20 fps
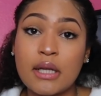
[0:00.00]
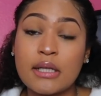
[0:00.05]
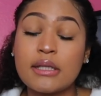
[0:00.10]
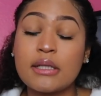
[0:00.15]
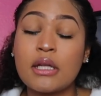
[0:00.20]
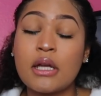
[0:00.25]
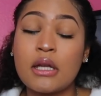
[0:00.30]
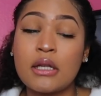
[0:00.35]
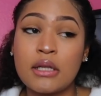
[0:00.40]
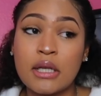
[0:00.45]

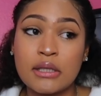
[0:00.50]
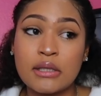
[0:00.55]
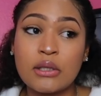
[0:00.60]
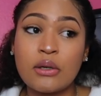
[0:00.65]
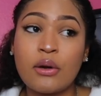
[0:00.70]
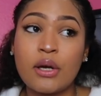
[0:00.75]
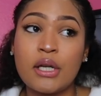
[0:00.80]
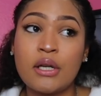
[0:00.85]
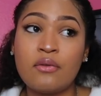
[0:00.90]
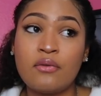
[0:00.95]
That's a
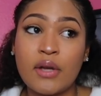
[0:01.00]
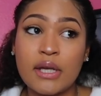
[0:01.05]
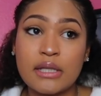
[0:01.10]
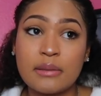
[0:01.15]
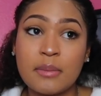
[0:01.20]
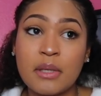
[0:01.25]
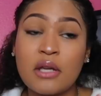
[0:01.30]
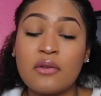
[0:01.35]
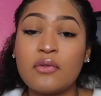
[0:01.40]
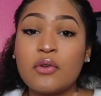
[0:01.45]
great
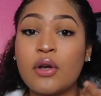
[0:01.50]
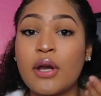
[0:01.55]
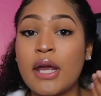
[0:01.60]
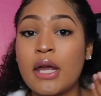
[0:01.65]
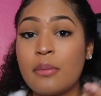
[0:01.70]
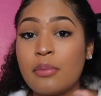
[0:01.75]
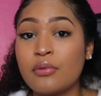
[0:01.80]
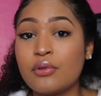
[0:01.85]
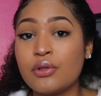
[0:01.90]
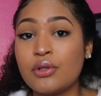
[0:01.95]
investment if you're
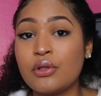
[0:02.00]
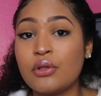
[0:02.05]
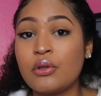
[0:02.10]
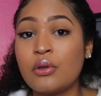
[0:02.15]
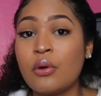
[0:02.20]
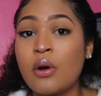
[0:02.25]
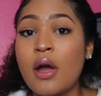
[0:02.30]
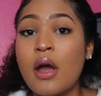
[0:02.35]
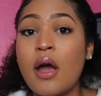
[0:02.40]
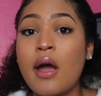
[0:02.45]
able
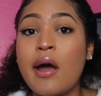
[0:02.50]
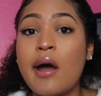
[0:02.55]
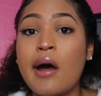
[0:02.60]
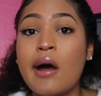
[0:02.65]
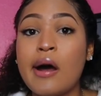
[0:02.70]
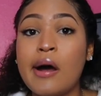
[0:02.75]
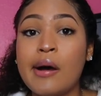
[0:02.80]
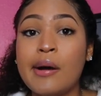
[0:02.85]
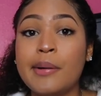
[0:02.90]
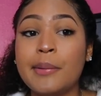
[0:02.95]
to,
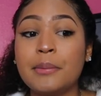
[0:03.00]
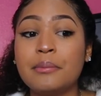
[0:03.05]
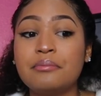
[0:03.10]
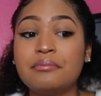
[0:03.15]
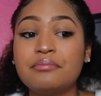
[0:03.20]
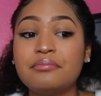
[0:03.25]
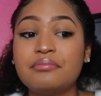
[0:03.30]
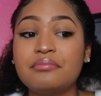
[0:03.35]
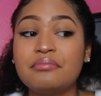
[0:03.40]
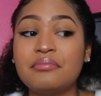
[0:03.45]

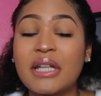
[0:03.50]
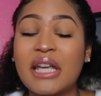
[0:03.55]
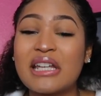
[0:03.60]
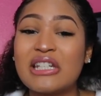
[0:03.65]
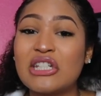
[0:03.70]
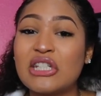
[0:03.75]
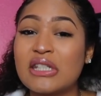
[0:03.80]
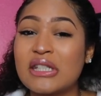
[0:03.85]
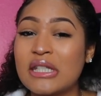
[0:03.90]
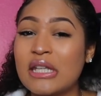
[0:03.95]

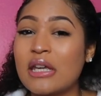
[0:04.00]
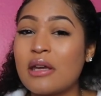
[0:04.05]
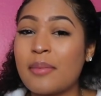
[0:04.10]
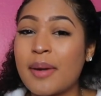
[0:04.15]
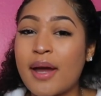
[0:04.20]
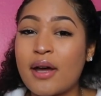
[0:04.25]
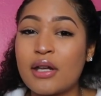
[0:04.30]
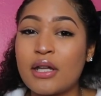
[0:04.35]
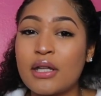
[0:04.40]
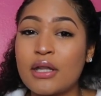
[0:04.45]
because just think
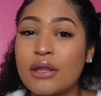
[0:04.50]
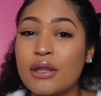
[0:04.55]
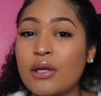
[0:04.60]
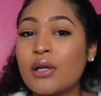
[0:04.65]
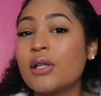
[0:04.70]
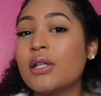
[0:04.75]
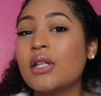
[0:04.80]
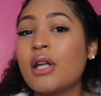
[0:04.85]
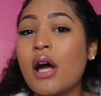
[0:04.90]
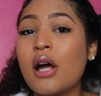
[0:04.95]
about it,
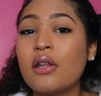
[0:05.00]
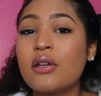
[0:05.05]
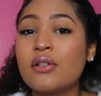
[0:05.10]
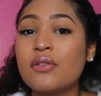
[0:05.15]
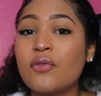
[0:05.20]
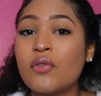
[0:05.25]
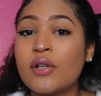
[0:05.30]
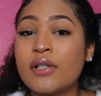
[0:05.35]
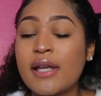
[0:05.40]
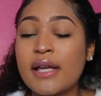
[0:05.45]

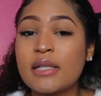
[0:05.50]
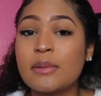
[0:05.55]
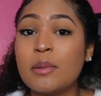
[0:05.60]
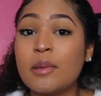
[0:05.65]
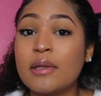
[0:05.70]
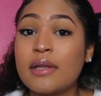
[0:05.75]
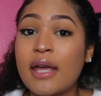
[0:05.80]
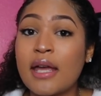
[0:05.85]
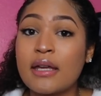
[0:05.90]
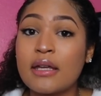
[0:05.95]
$30 for a
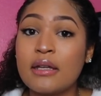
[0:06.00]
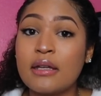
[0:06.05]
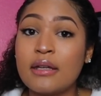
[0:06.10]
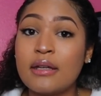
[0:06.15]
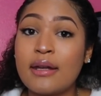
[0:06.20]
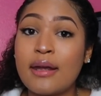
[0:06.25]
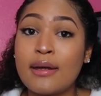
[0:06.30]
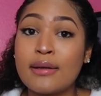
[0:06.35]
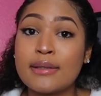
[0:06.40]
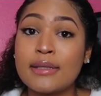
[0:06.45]
textbook that
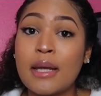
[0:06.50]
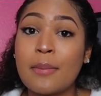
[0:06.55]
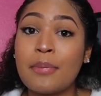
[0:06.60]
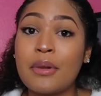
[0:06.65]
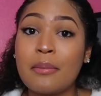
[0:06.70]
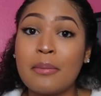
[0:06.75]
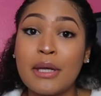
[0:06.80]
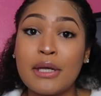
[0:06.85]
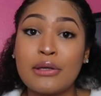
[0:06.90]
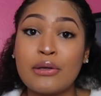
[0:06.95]
could
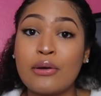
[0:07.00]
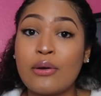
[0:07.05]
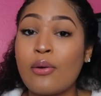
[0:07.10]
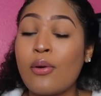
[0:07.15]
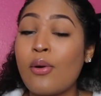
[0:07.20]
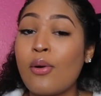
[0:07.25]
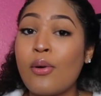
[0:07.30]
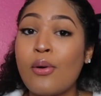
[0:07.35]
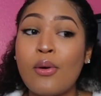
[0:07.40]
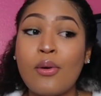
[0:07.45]
supplement your
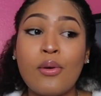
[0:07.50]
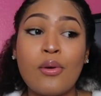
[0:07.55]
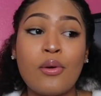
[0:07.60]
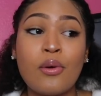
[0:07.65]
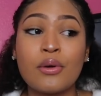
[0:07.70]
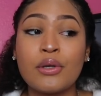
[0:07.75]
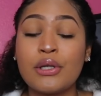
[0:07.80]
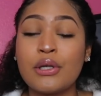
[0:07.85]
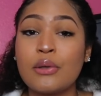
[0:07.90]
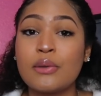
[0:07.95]

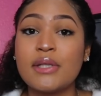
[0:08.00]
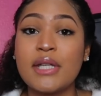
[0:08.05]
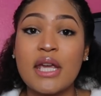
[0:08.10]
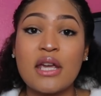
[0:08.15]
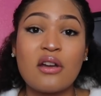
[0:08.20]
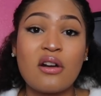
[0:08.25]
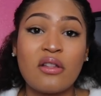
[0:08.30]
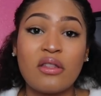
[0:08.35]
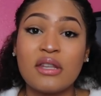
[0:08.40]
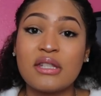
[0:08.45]
whole, you know,
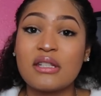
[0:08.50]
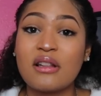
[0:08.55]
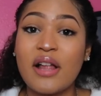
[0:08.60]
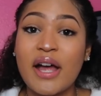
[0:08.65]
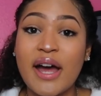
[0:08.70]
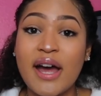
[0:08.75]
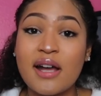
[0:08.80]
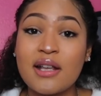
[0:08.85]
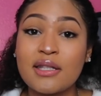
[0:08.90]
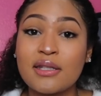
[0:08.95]
take on this
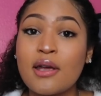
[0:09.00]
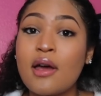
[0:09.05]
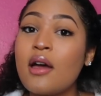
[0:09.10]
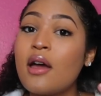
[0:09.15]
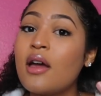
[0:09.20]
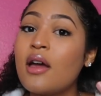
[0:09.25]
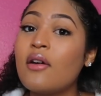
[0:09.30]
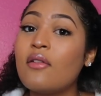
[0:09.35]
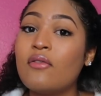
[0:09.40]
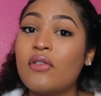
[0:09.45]
class,
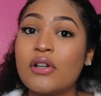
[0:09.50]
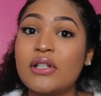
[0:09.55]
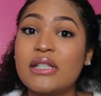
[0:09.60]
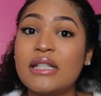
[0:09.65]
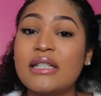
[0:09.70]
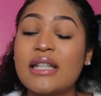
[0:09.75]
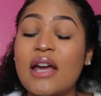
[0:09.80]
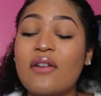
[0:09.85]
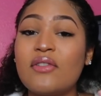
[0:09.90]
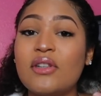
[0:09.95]

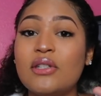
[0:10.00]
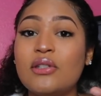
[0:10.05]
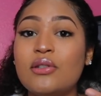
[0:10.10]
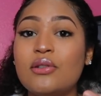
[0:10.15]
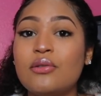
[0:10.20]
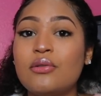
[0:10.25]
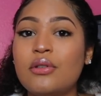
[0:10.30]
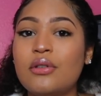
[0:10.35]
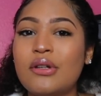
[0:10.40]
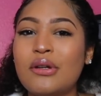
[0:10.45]
versus having
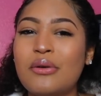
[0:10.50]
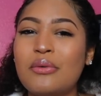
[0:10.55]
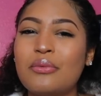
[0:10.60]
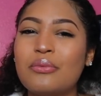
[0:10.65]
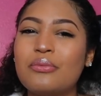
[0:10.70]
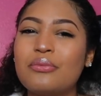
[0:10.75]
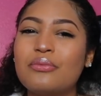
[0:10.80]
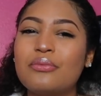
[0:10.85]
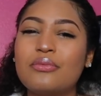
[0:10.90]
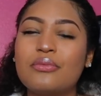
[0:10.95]
to, you
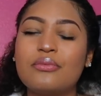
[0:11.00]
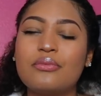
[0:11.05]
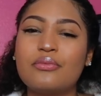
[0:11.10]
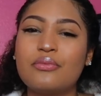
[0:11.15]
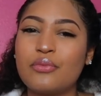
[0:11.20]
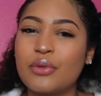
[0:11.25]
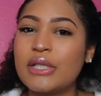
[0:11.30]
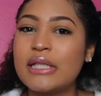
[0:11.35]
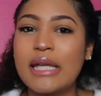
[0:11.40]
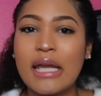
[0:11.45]
know,
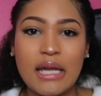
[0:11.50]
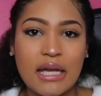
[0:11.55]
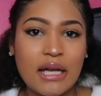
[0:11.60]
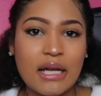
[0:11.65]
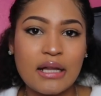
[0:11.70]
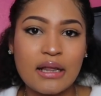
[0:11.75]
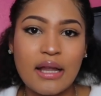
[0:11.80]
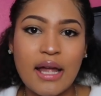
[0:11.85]
retake a